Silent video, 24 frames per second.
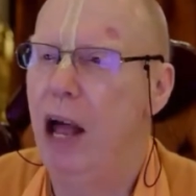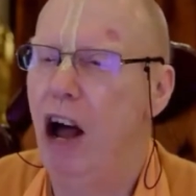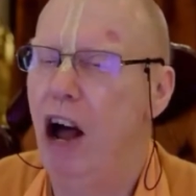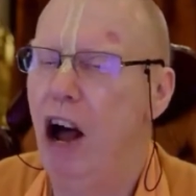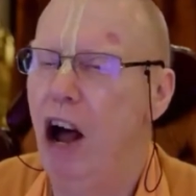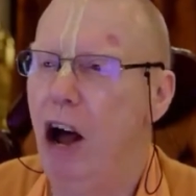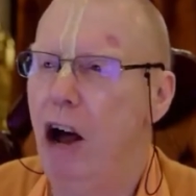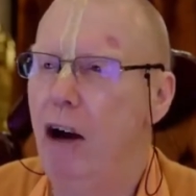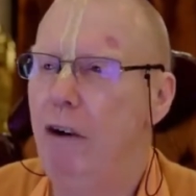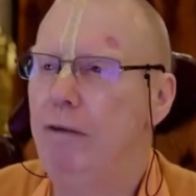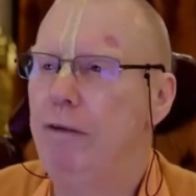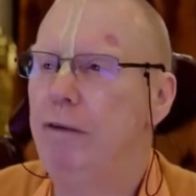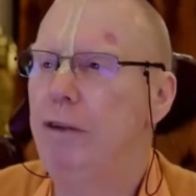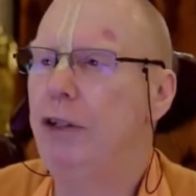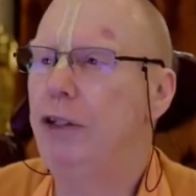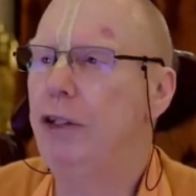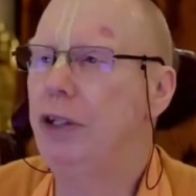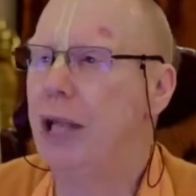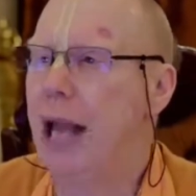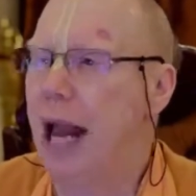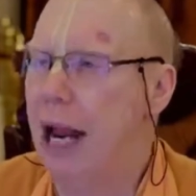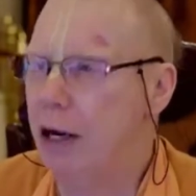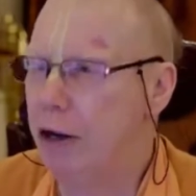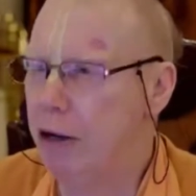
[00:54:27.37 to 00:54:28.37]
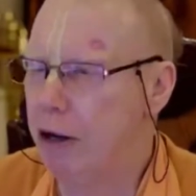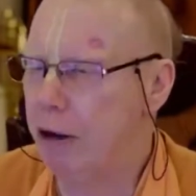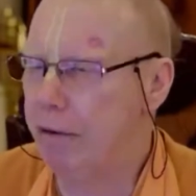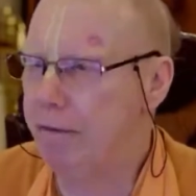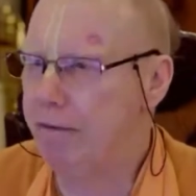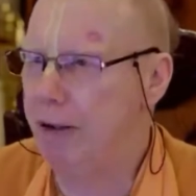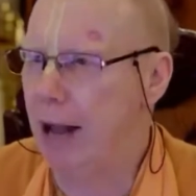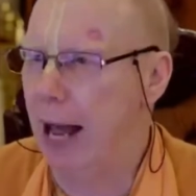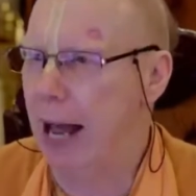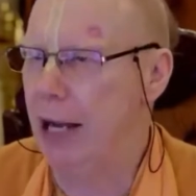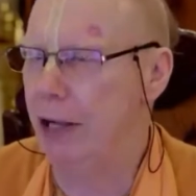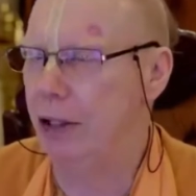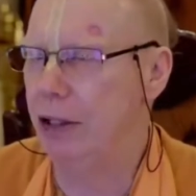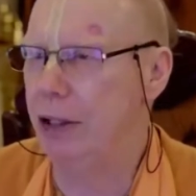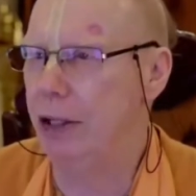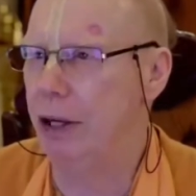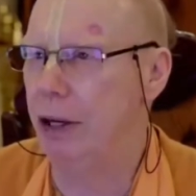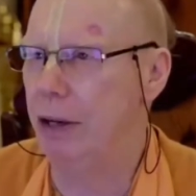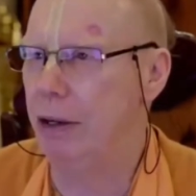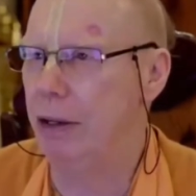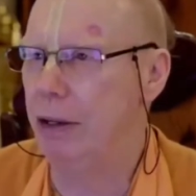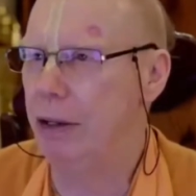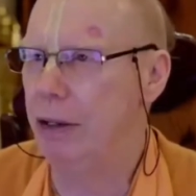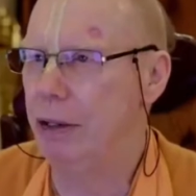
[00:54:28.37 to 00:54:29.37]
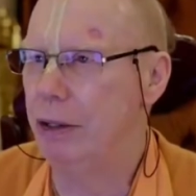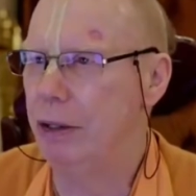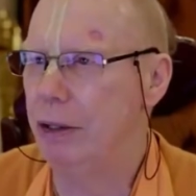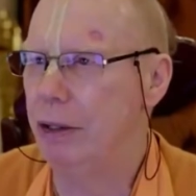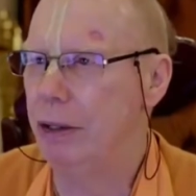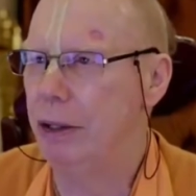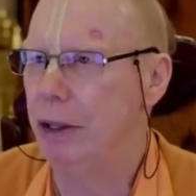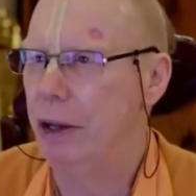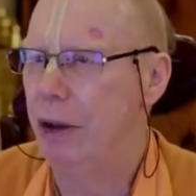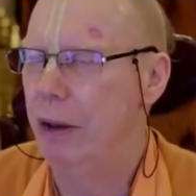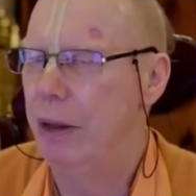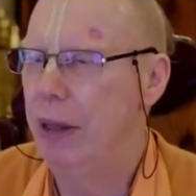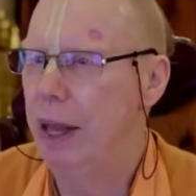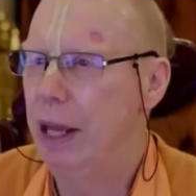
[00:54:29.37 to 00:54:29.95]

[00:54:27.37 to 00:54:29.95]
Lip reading: of sacrifices.